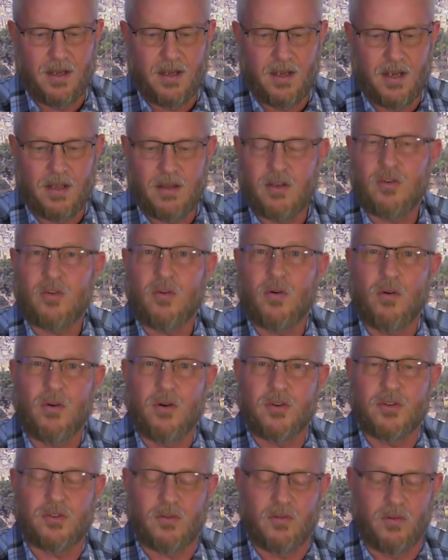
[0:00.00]
In the
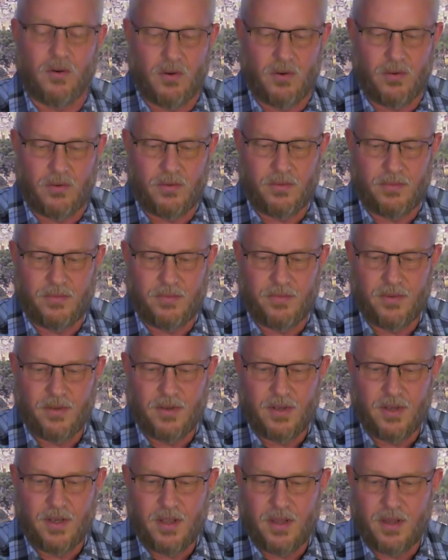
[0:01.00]
Torah scroll,
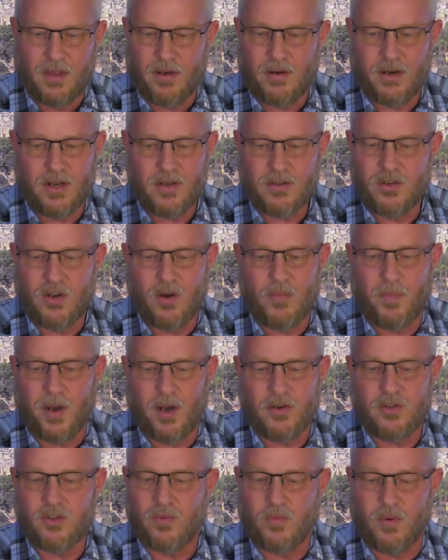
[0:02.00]
there is no
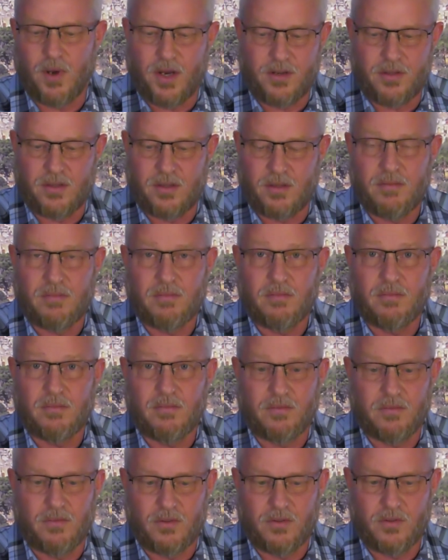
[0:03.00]
punctuation,
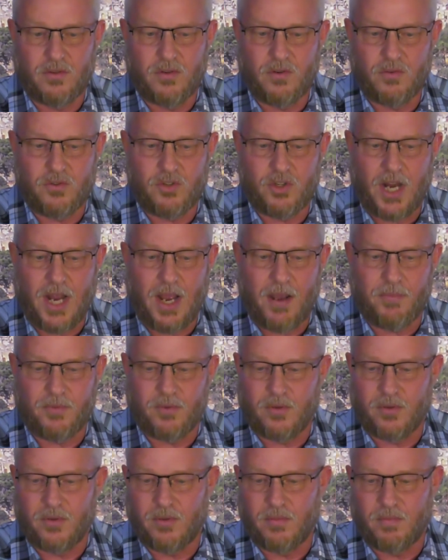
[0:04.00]
there's no
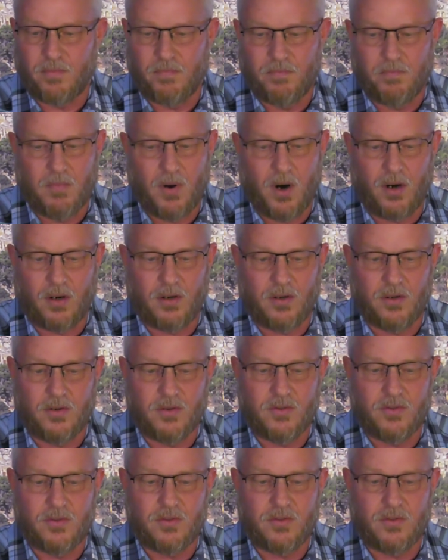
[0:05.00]
chapter
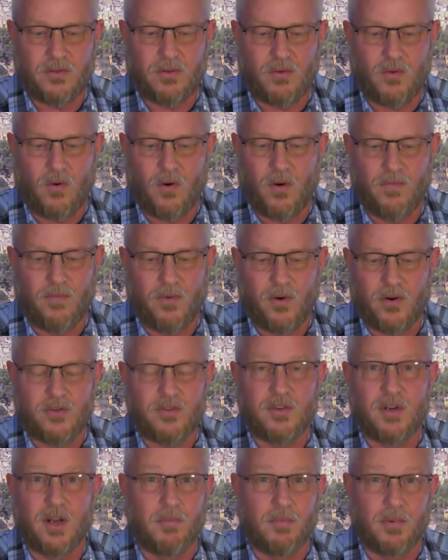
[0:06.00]
markers or
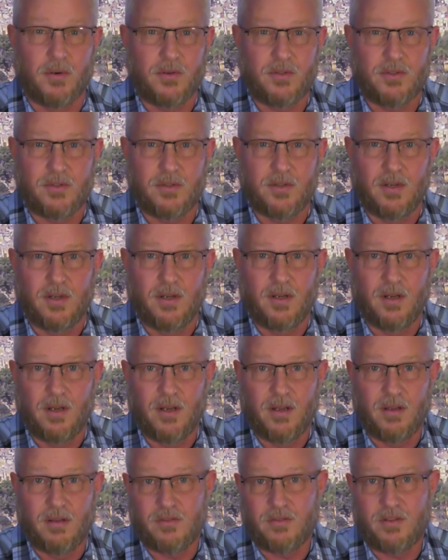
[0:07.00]
verse numbers,
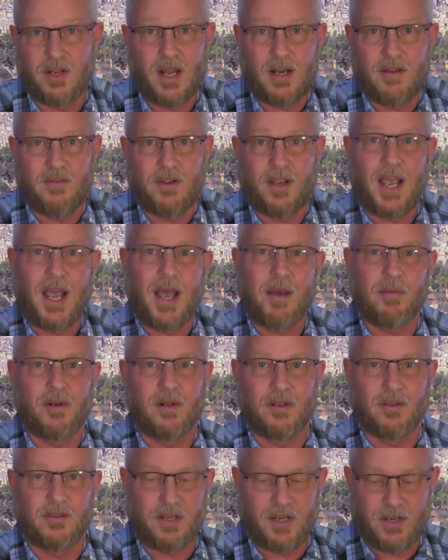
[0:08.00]
there's not even
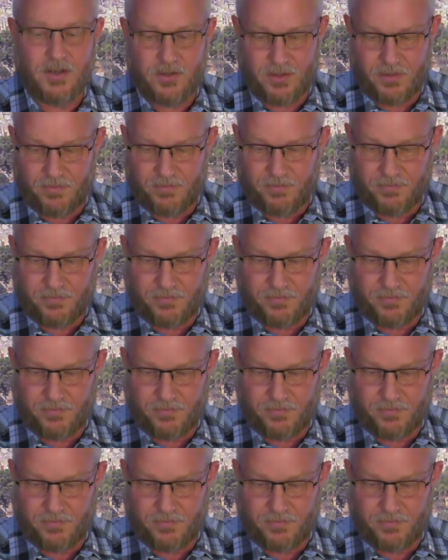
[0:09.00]
capitalization.